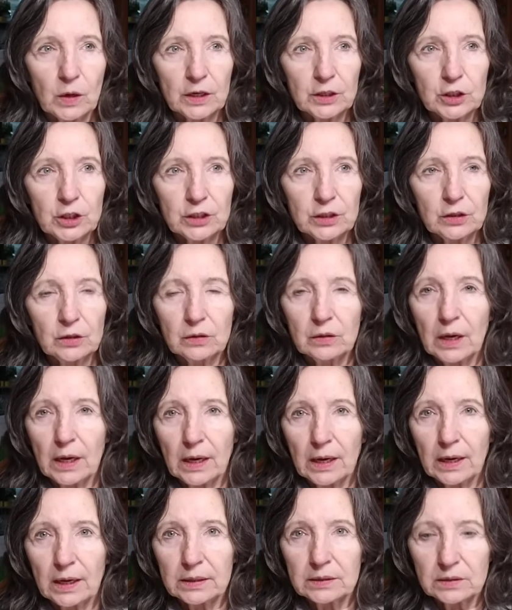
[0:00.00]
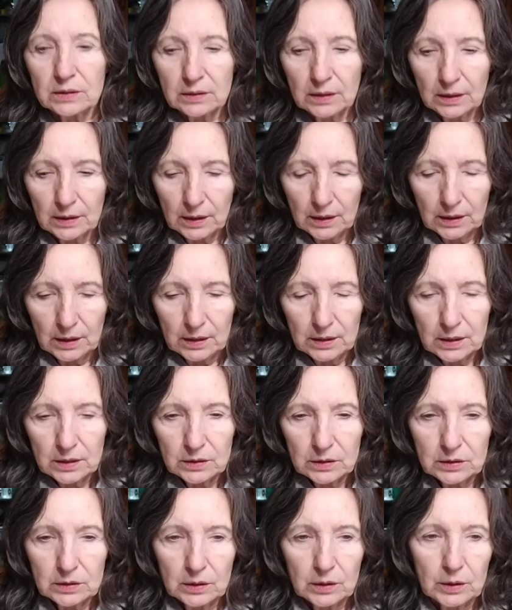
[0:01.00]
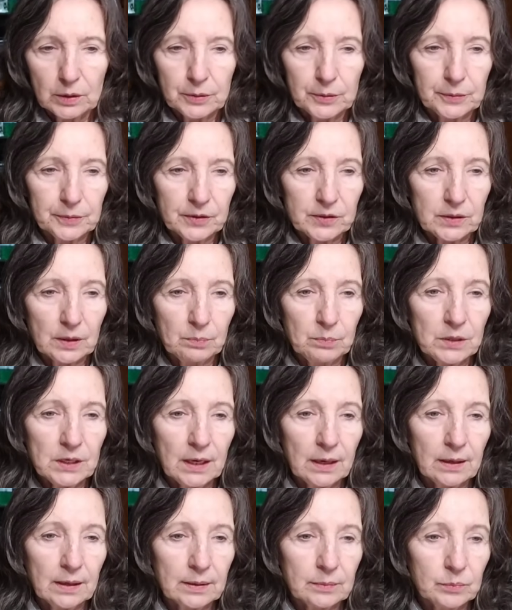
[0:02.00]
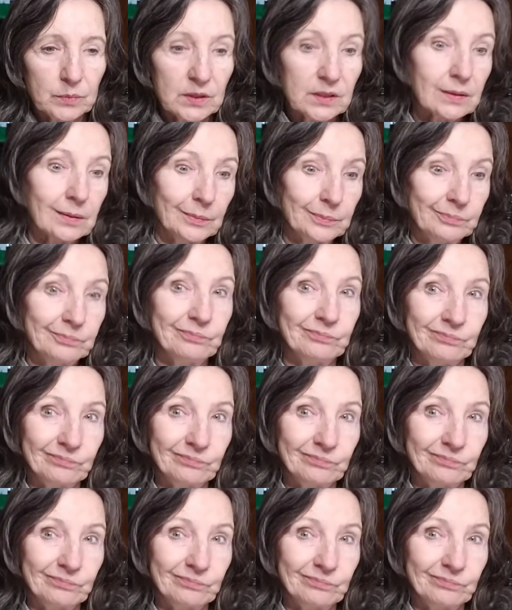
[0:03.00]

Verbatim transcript: watching your cats. So sometimes